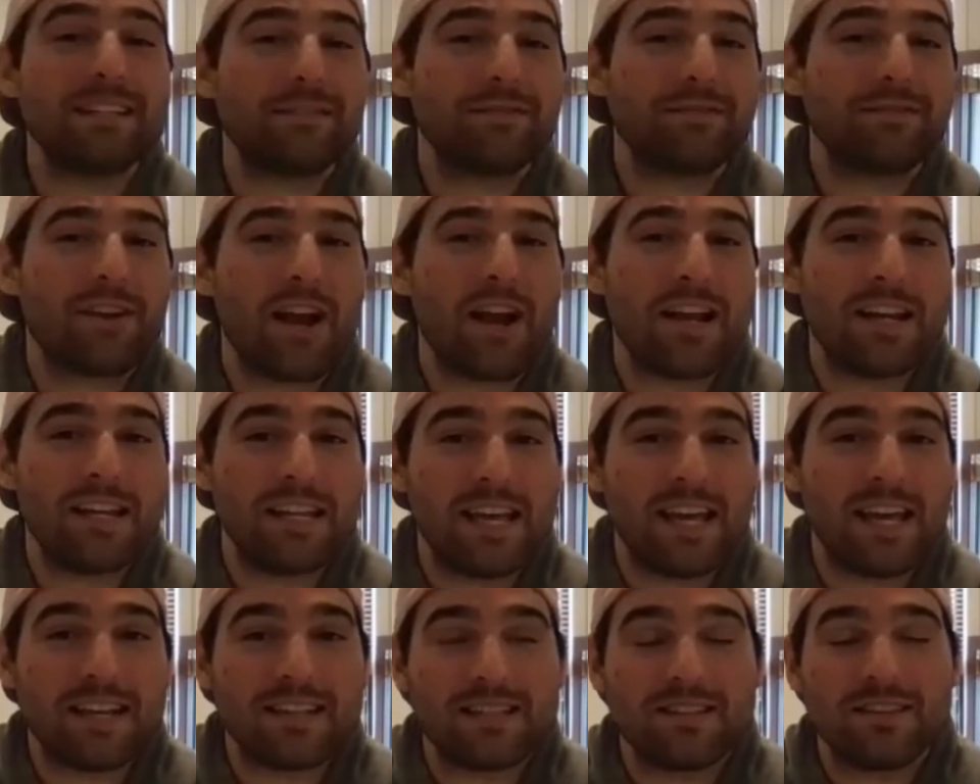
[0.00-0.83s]
for
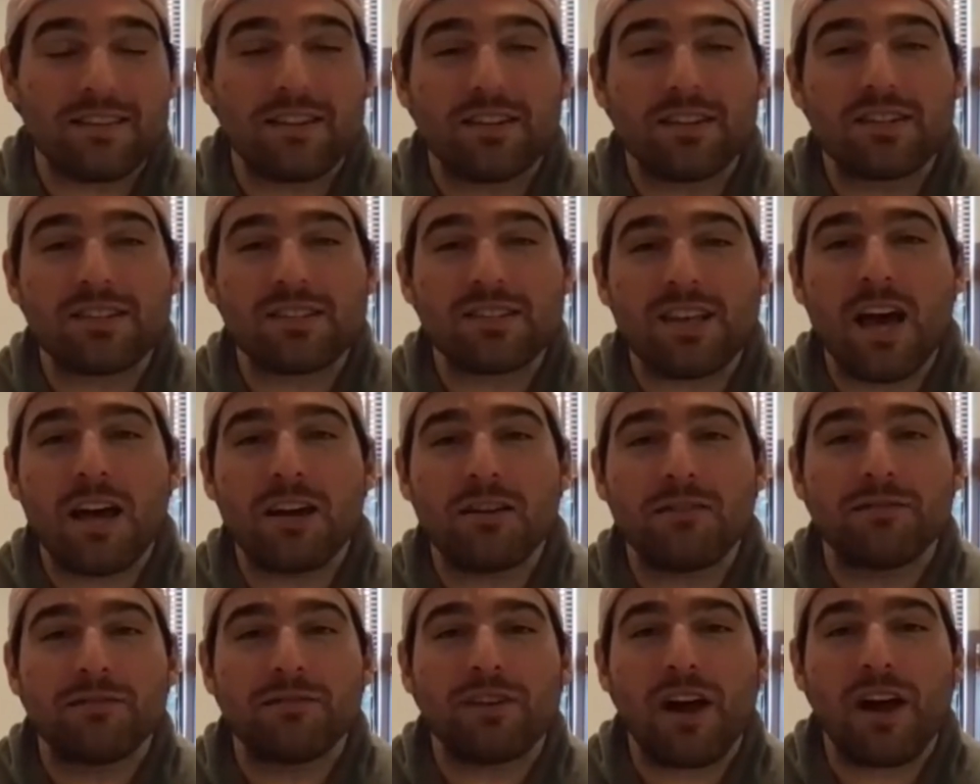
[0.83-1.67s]
IDX and the
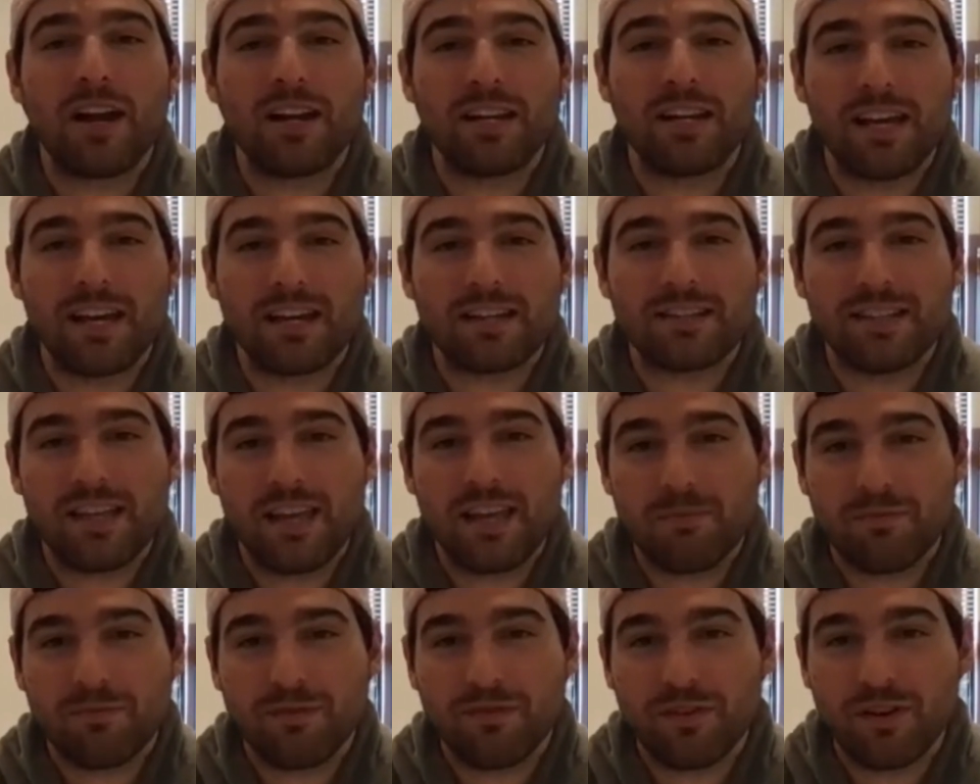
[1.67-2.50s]
design for IDX
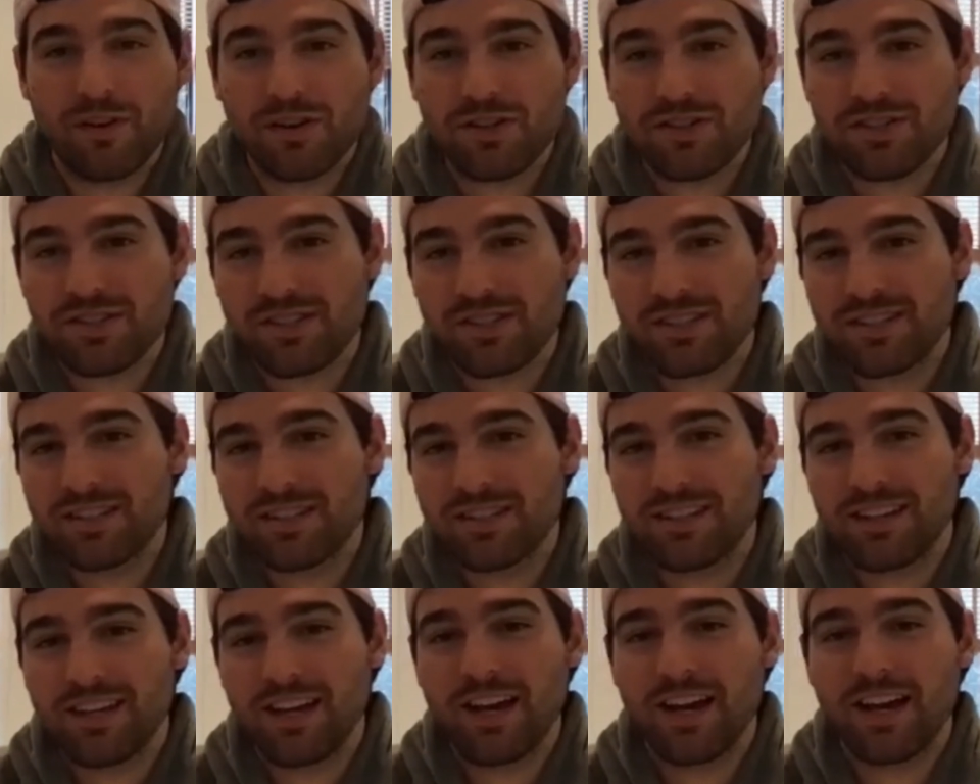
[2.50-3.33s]
came first.
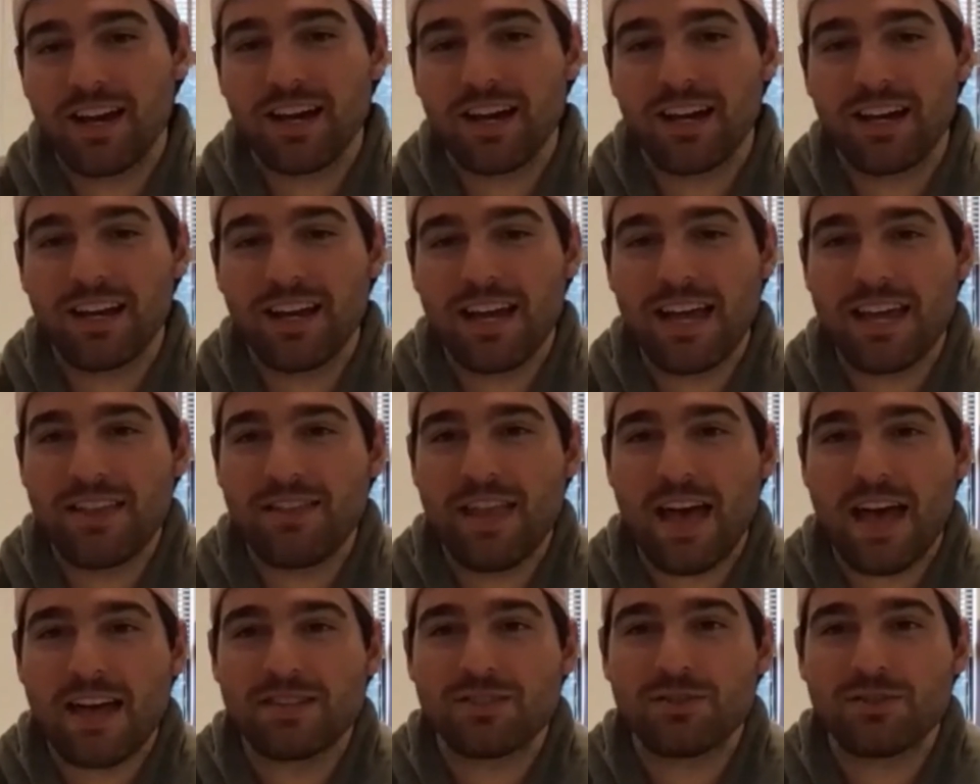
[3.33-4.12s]
And that